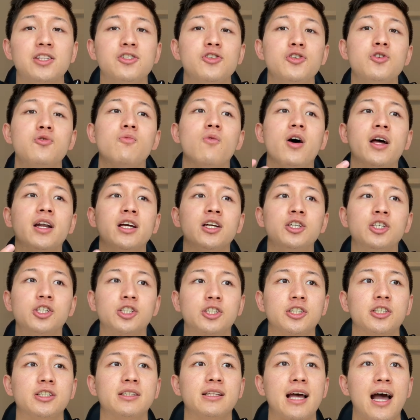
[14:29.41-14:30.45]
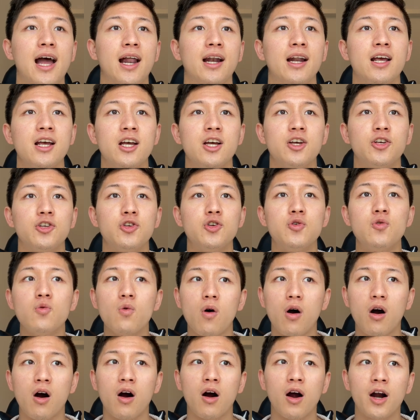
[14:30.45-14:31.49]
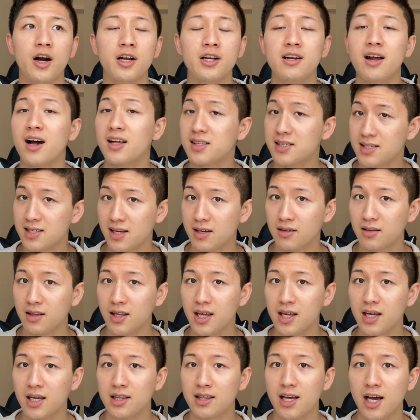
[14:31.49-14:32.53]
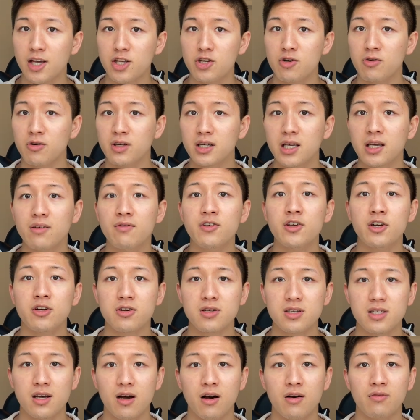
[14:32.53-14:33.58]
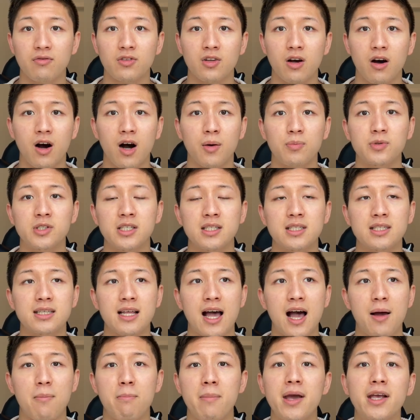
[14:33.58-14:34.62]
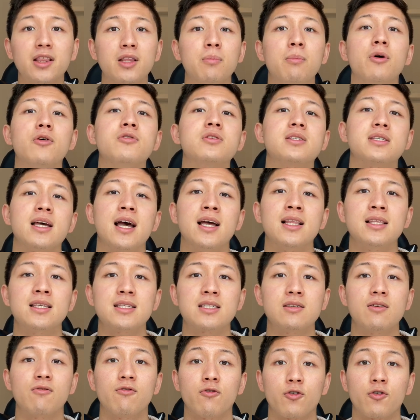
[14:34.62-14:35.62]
So you want to ensure that you are not settling and that you're giving yourself the options that make the most sense